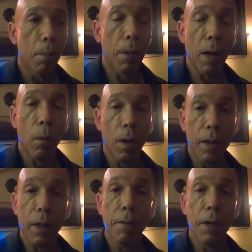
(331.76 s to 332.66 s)
But I wanted
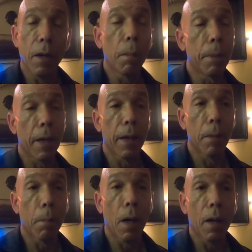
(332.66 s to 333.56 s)
to give you an update
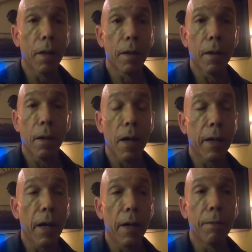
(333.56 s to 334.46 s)
on Molly there. I
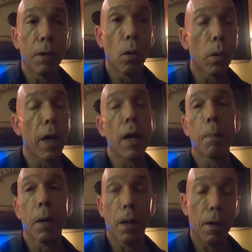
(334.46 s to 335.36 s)
can't even go
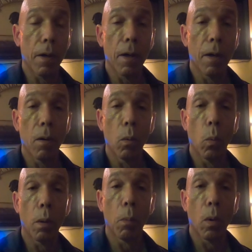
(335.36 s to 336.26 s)
camping on her
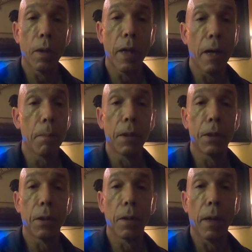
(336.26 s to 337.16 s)
one more time
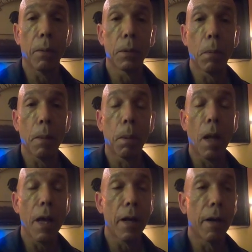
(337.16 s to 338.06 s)
this year. That was my
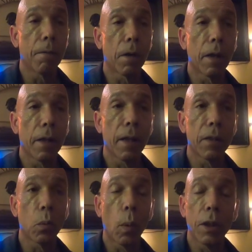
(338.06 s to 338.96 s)
plan after getting that
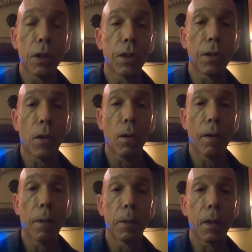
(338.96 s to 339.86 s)
switch
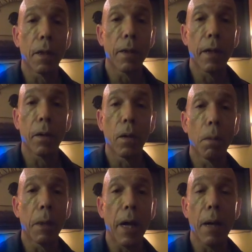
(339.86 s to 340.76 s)
installed. I was going to take her
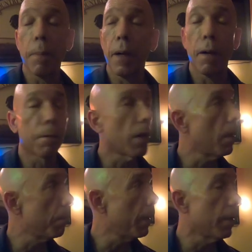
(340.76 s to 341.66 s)
up camping after
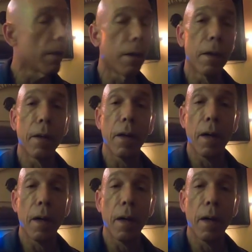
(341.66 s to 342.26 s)
emptying her,